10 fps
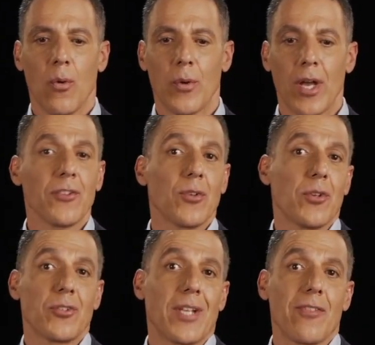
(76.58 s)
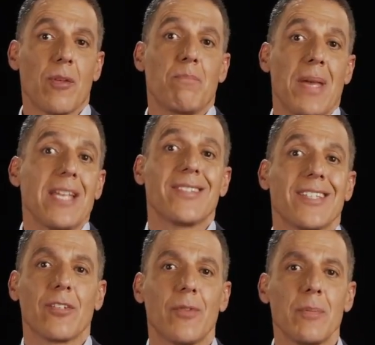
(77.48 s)
We also understand the
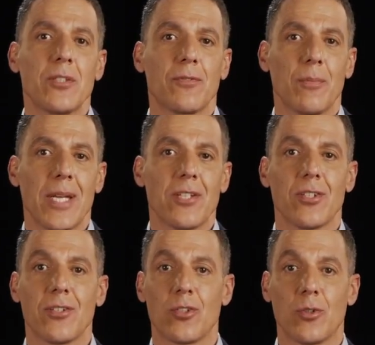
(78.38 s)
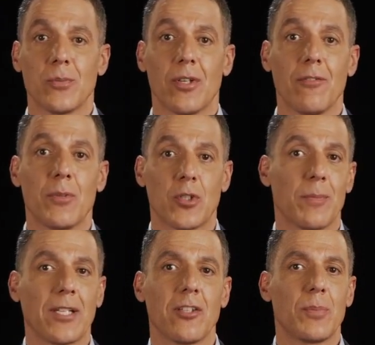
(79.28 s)
basics of image formation in terms of
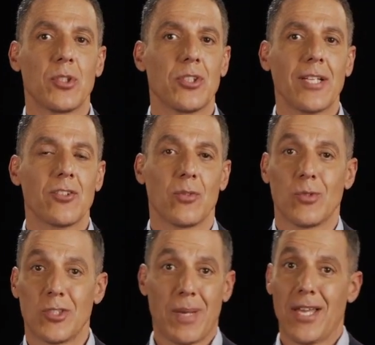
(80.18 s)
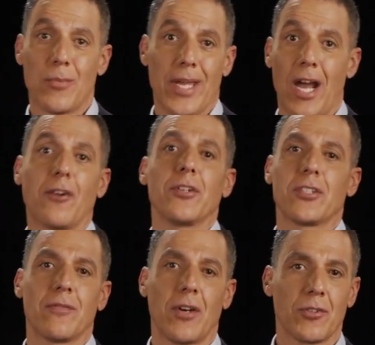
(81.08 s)
perspective projection, which, by the way,
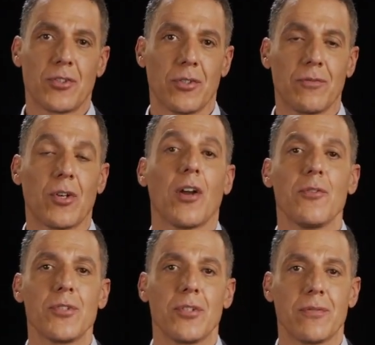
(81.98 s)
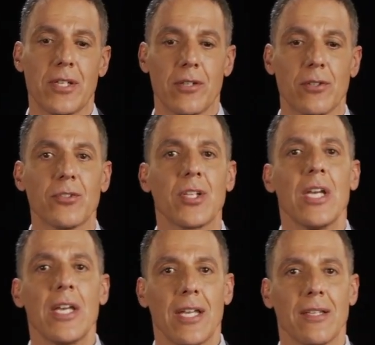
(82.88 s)
artists have understood for hundreds of years,
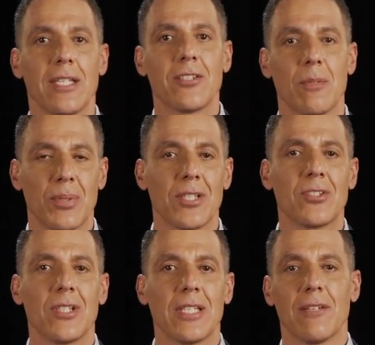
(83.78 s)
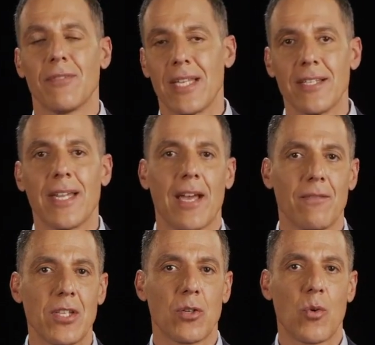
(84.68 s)
at least implicitly if they didn't
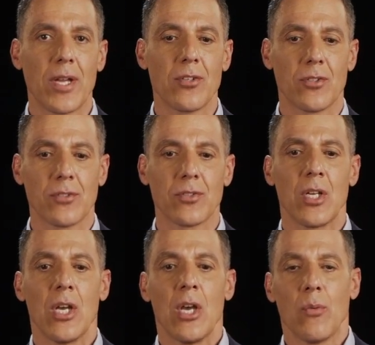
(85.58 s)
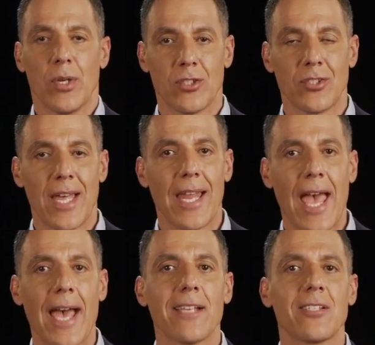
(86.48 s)
have the equations, which is that
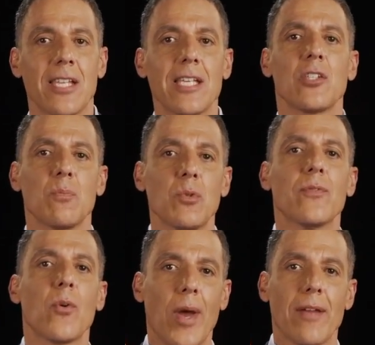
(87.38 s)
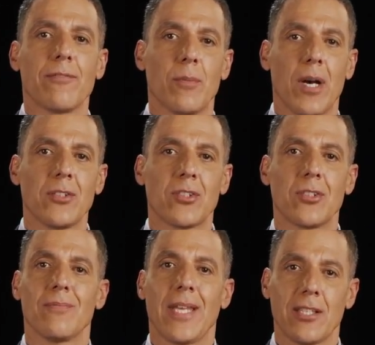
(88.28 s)
as things move away from
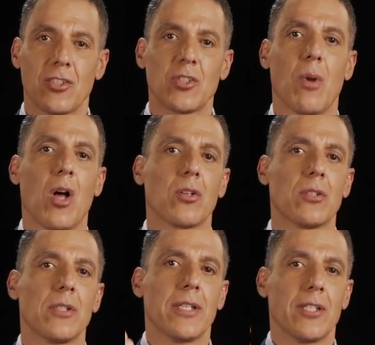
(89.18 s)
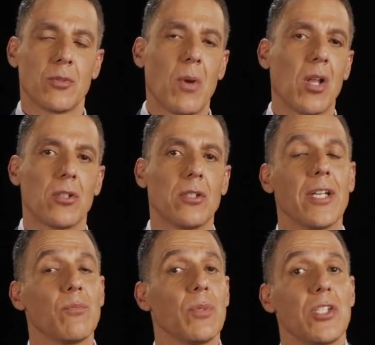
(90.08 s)
us, they get smaller and smaller.
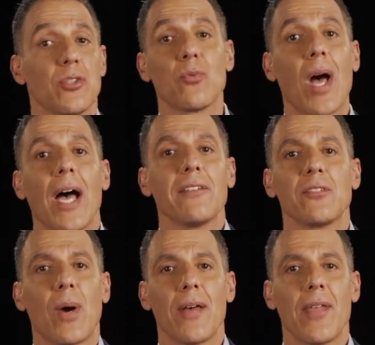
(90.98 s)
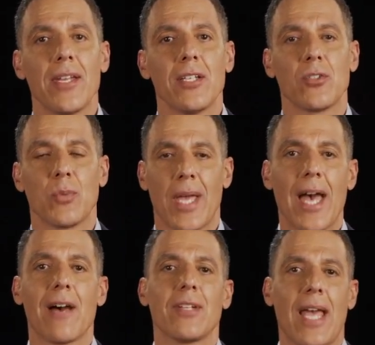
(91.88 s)
And we derived why that is. We
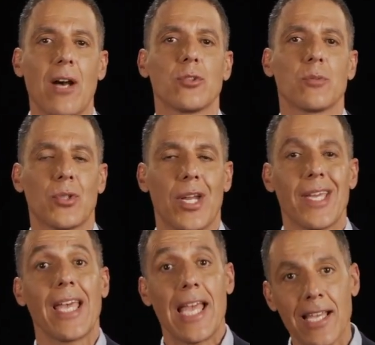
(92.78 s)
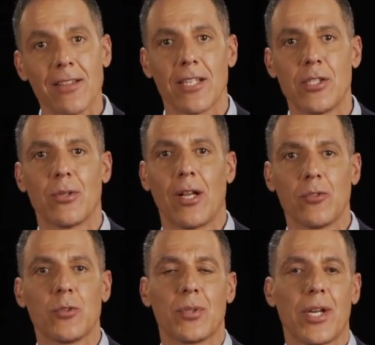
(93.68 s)
have an algebraic and linear
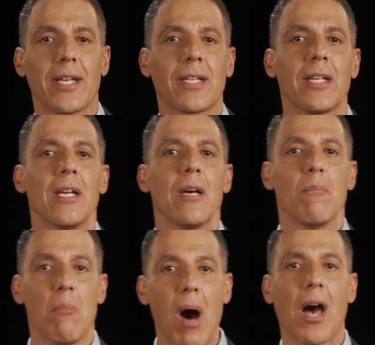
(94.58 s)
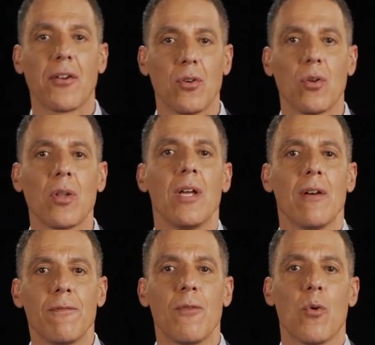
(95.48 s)
algebraic model
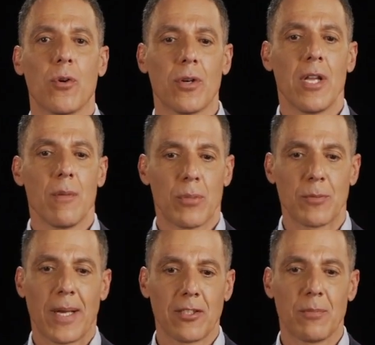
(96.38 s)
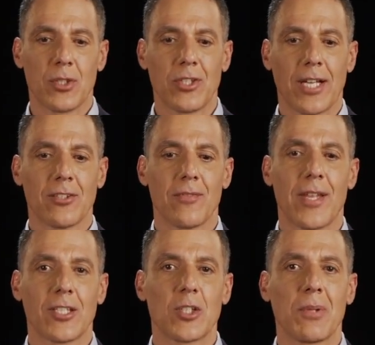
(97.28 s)
for perspective projection
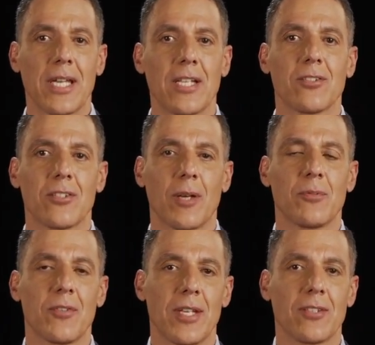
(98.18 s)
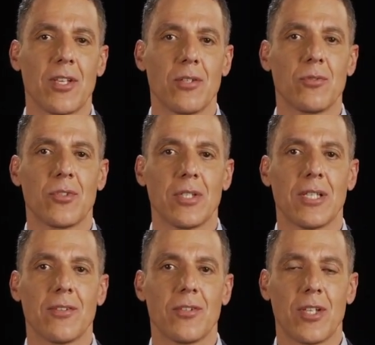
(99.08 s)
that explains the types of things that you
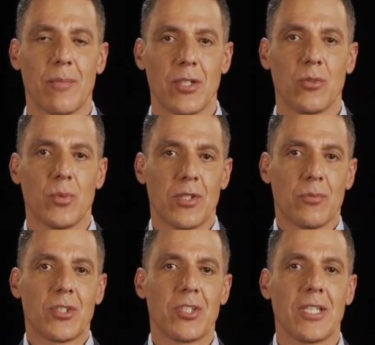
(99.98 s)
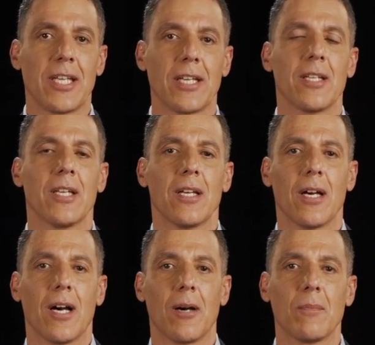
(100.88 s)
see in this image with the receding
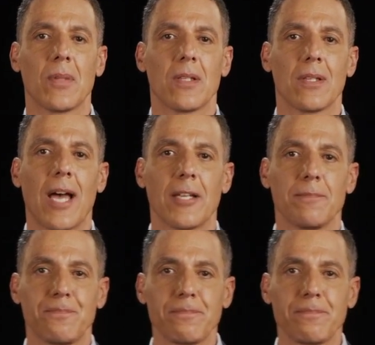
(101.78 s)
um, line.